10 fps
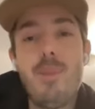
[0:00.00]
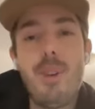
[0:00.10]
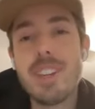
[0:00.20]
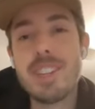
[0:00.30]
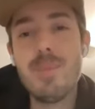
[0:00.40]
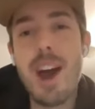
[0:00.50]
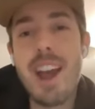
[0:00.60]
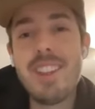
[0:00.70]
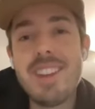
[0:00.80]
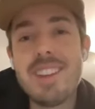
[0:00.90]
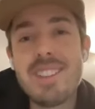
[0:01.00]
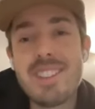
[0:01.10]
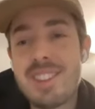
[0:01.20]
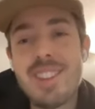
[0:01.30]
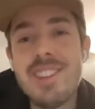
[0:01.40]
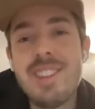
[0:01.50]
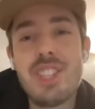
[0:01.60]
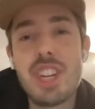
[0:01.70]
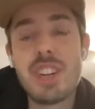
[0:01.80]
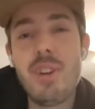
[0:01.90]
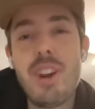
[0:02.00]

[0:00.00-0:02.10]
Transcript: wanting to buy these these shit